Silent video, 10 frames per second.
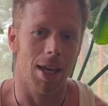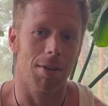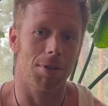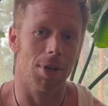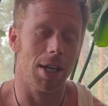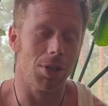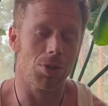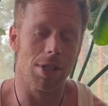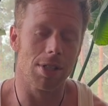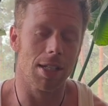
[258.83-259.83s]
If you're
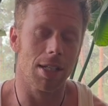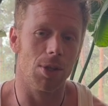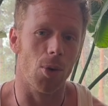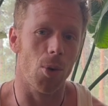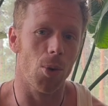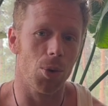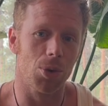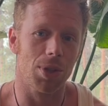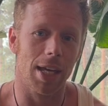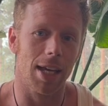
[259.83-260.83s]
interested in the whole
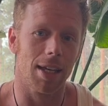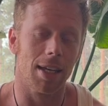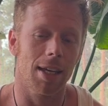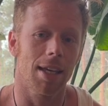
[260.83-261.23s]
thing,